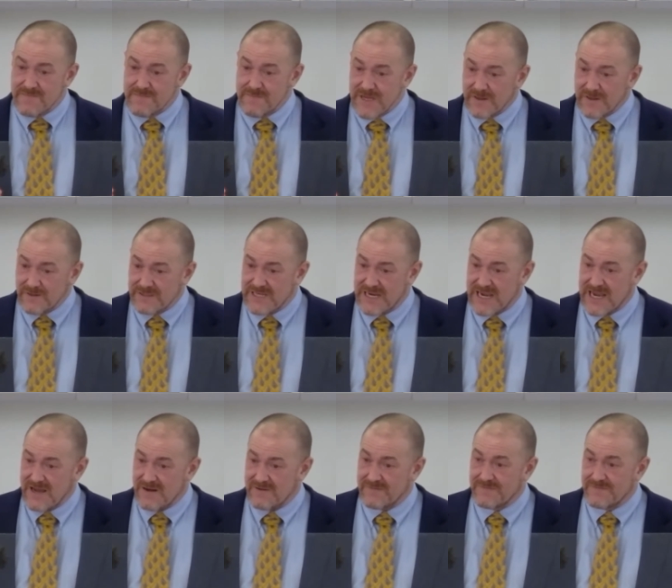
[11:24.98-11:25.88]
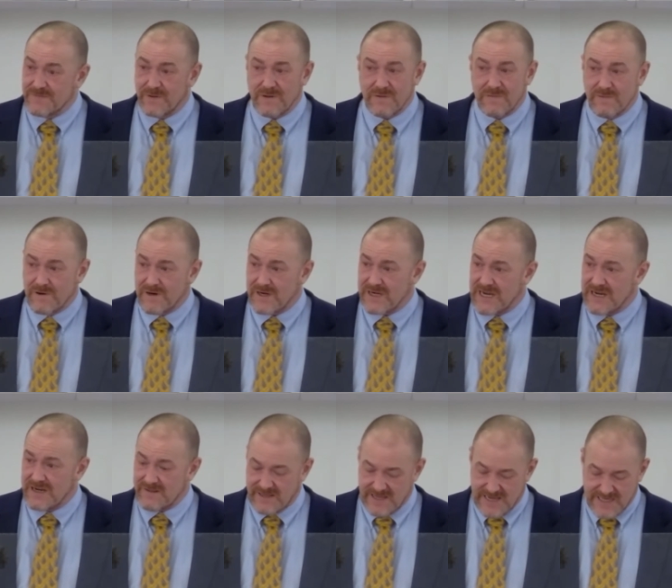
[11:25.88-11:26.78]
Milltown, full of
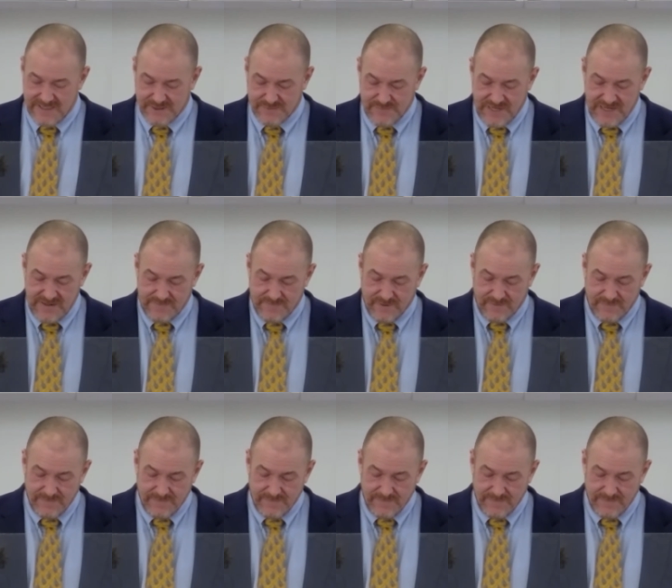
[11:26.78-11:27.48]
working class people.